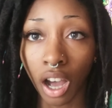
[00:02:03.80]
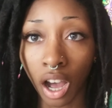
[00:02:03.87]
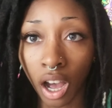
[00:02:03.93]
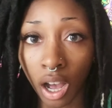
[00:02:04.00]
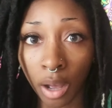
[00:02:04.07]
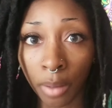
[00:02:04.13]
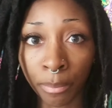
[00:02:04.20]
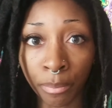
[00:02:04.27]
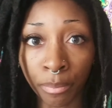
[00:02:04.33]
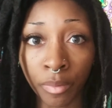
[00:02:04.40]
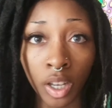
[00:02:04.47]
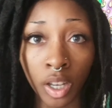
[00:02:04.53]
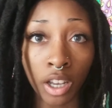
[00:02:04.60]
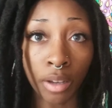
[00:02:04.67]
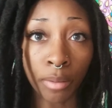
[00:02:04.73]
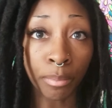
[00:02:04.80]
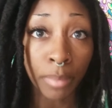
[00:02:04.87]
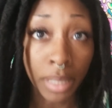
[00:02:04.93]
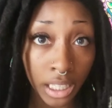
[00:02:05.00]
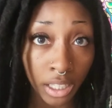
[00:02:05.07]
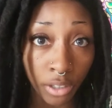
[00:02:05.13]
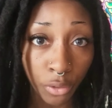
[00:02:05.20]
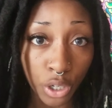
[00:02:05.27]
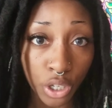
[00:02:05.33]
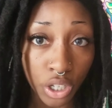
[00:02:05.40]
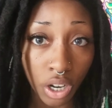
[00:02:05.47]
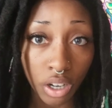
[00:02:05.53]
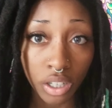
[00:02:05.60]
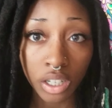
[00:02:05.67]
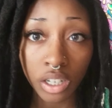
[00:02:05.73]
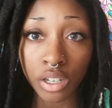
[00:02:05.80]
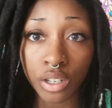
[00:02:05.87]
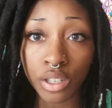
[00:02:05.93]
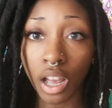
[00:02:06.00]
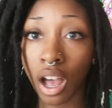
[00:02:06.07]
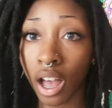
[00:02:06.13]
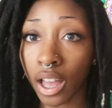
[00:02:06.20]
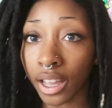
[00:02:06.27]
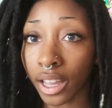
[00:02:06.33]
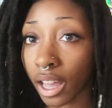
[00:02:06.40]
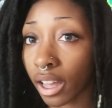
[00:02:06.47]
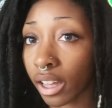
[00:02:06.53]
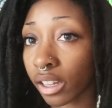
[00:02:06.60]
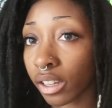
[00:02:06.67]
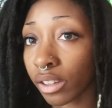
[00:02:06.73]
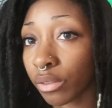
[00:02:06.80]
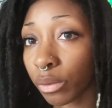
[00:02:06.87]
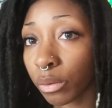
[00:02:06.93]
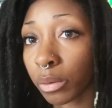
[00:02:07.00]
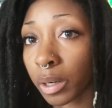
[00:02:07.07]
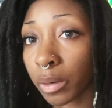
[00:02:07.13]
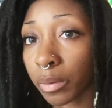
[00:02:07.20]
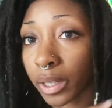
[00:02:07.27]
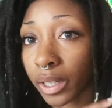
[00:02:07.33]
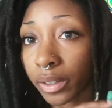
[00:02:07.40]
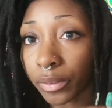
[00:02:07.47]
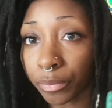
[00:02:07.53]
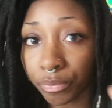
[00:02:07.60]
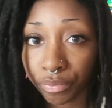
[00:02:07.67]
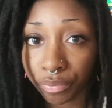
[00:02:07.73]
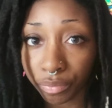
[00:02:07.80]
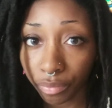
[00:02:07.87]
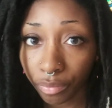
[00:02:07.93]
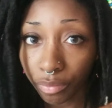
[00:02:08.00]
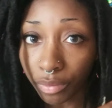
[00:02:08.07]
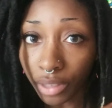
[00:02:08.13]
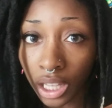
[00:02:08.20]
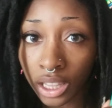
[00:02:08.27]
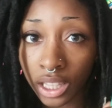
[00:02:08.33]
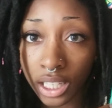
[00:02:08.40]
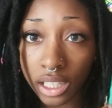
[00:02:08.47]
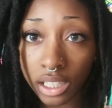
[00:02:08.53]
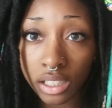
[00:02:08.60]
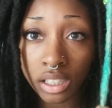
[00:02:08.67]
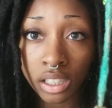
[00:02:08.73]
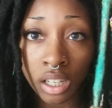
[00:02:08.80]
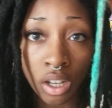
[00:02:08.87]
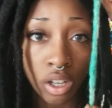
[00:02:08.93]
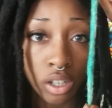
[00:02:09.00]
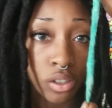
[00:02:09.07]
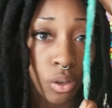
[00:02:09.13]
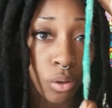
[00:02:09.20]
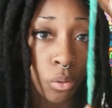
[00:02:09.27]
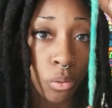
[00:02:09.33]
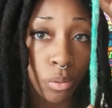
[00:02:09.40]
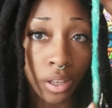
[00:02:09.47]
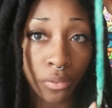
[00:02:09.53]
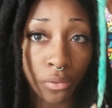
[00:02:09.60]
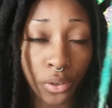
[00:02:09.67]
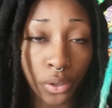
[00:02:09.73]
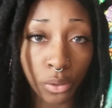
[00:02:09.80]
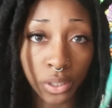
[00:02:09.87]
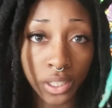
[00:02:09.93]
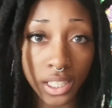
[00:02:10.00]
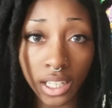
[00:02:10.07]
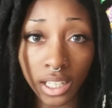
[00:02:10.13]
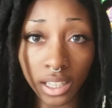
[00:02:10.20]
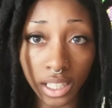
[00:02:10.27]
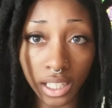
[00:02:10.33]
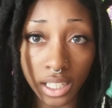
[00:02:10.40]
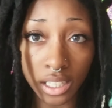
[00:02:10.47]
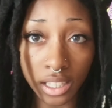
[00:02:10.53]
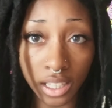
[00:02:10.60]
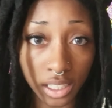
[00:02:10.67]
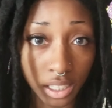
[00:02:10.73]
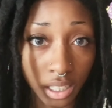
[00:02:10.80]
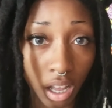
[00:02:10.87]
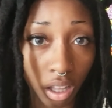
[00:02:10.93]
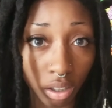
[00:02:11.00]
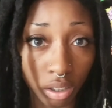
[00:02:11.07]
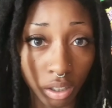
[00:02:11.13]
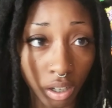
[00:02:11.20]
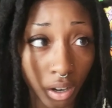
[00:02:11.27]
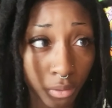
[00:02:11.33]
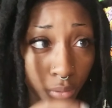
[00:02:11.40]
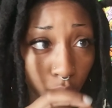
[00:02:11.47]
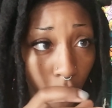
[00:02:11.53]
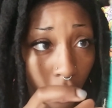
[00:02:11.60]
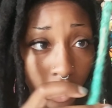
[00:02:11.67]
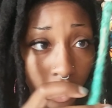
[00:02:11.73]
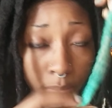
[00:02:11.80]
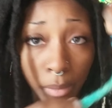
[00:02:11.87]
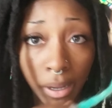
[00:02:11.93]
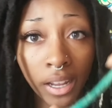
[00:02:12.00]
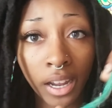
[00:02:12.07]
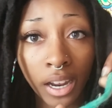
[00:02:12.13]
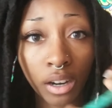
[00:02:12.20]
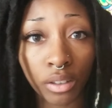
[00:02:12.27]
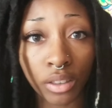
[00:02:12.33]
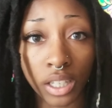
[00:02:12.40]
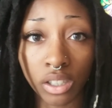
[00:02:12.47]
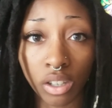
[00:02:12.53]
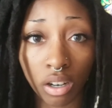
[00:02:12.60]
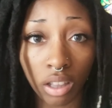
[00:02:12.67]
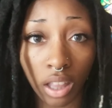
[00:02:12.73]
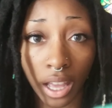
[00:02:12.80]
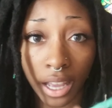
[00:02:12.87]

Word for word: Um, me, for starters, I have, where are we here? these. So if you see the this color of dread in my hair, these are